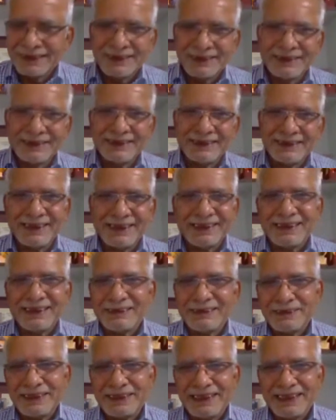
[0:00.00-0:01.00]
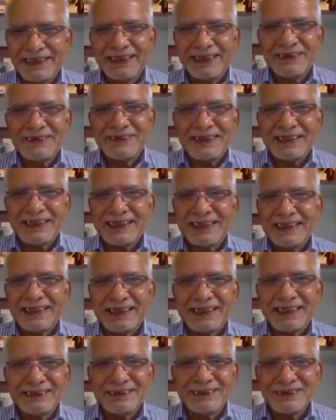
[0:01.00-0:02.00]
Uh, yeah, I mean, I have.
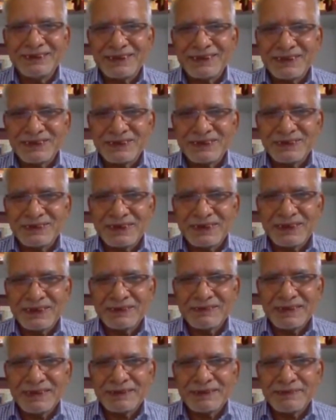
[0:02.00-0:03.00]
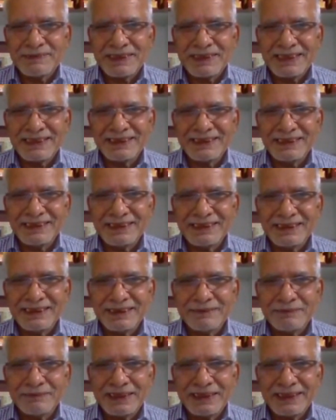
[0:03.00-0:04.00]
I used to always begin
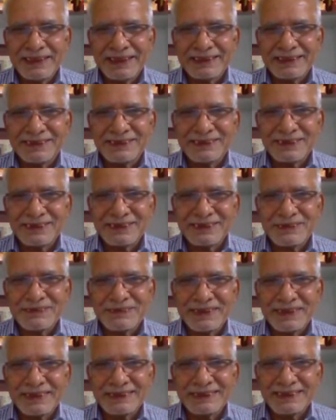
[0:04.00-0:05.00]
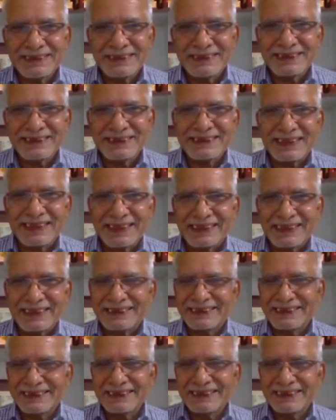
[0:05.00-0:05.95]
uh, my lectures with this slide.